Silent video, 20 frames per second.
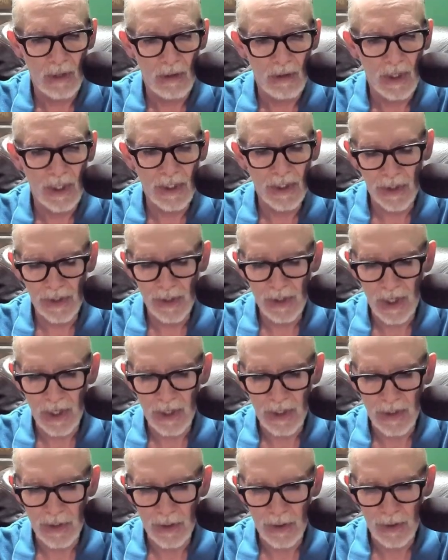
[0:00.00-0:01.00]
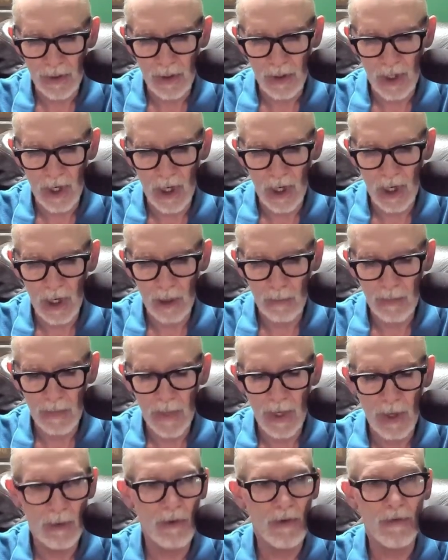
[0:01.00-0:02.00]
legislature,
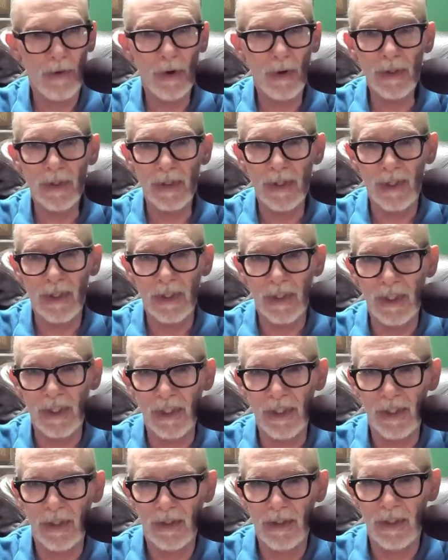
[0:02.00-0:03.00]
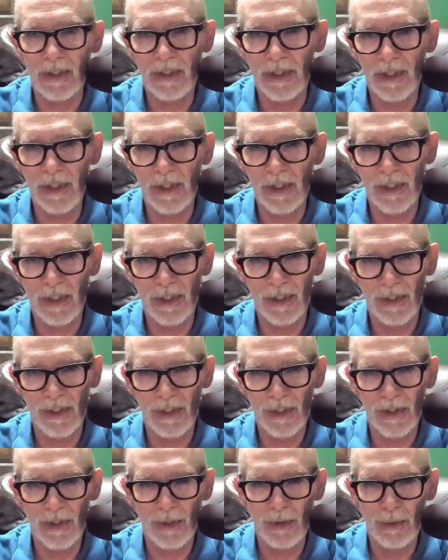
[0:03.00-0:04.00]
they reversed their decision in
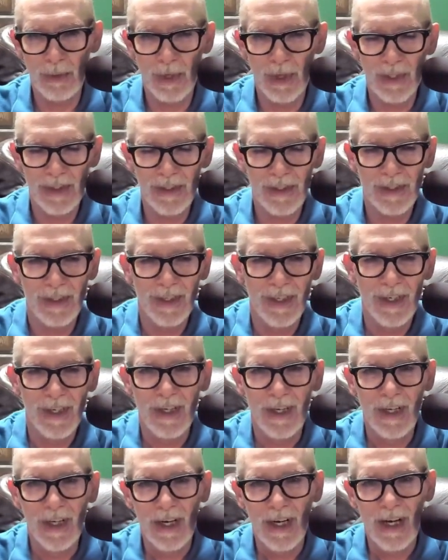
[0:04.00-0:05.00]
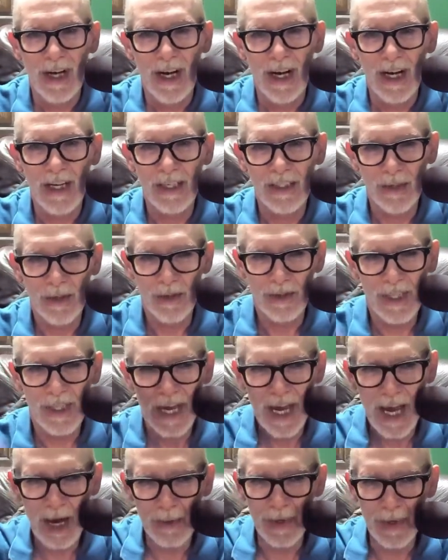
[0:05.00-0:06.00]
just 2 months. And so,
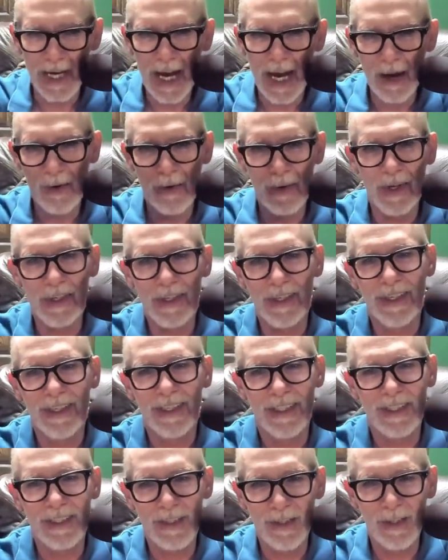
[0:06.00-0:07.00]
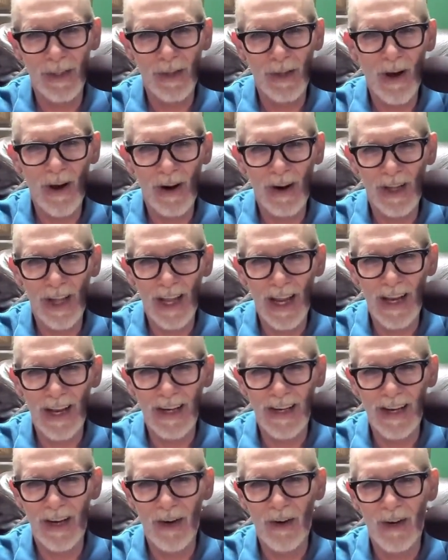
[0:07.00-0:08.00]
yeah, we got one. It's the law of the
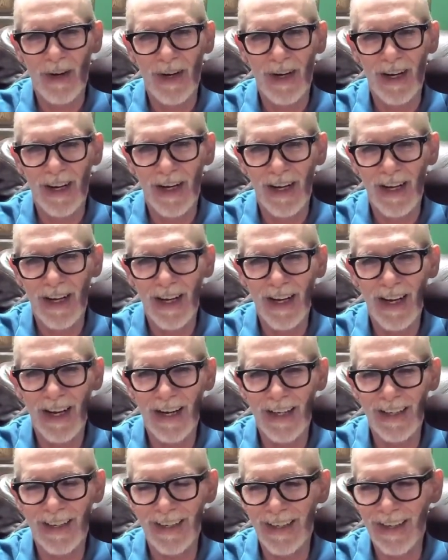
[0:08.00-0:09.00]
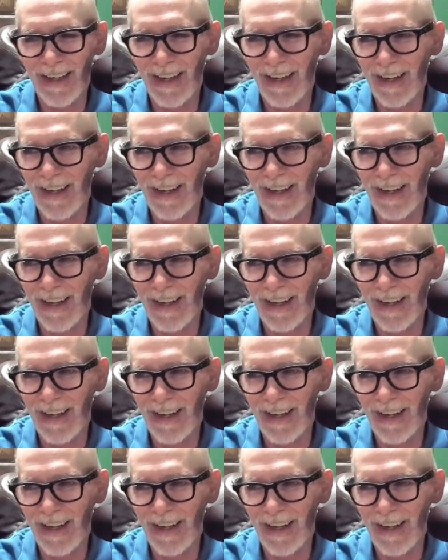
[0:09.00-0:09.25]
land now. And